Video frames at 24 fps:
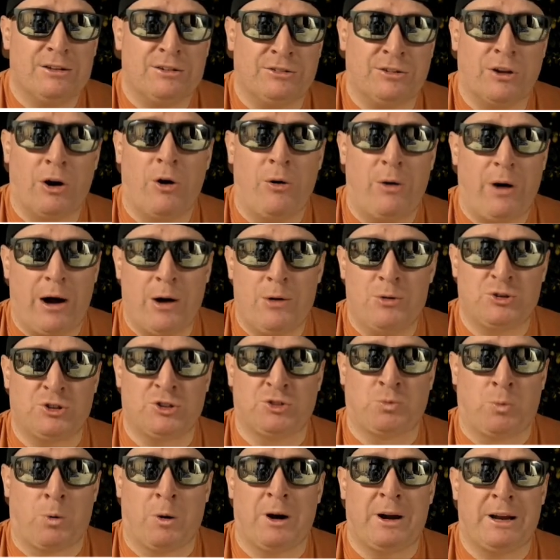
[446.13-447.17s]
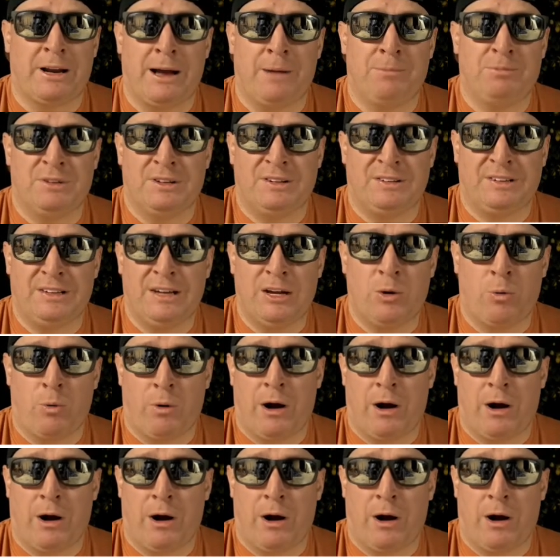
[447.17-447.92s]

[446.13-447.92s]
So I was just working up to see where